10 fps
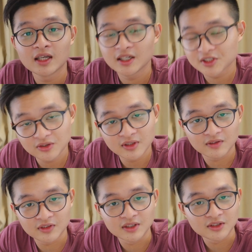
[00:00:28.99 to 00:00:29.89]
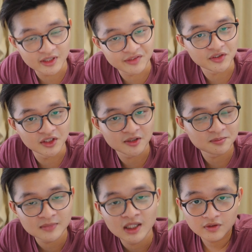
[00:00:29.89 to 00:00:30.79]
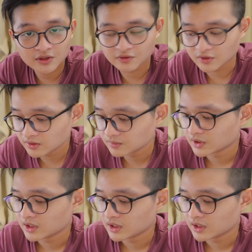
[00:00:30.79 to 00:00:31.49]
It's so lovely to have you here. First of all